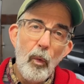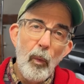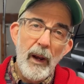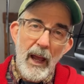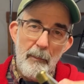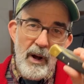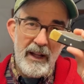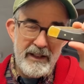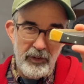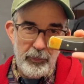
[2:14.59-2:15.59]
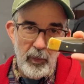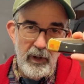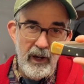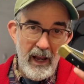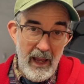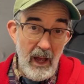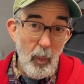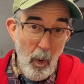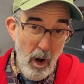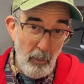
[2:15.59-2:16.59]
When I bought this one at
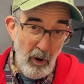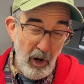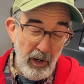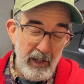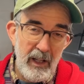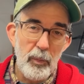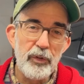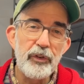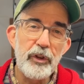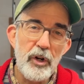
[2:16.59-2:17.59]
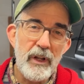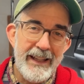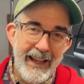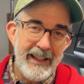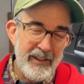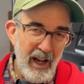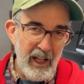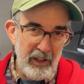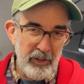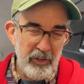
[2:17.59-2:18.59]
Walmart, it was
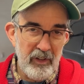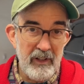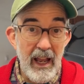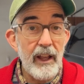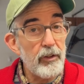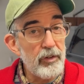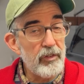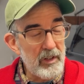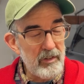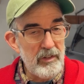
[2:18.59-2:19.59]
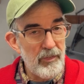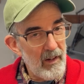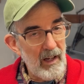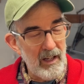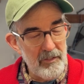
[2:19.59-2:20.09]
$38. Now they're $65.